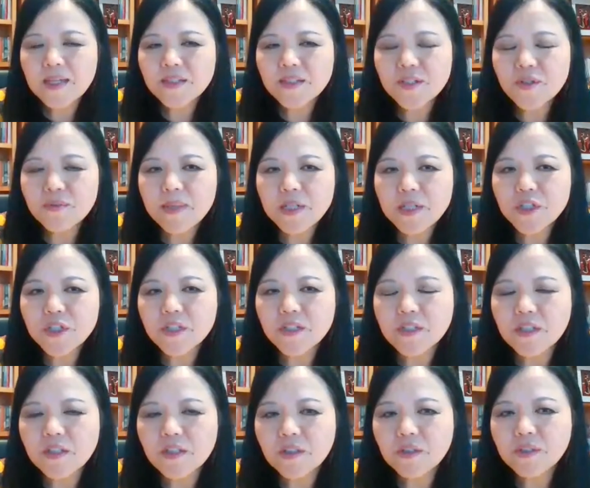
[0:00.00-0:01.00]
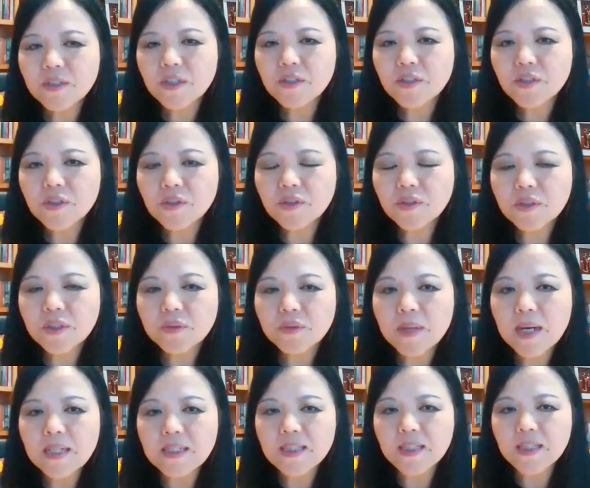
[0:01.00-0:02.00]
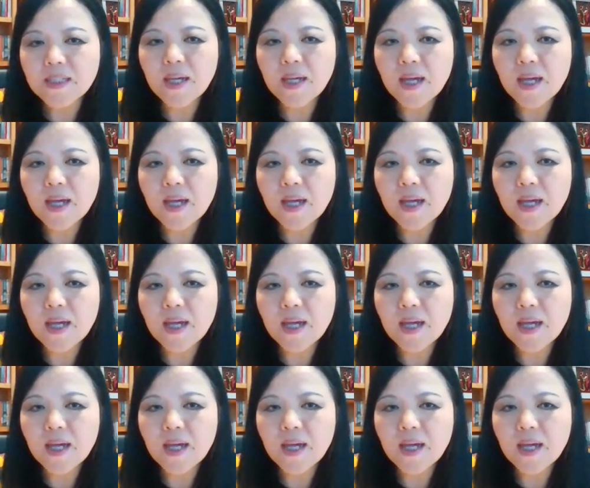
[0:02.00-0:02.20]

you mentioned, those are story writing,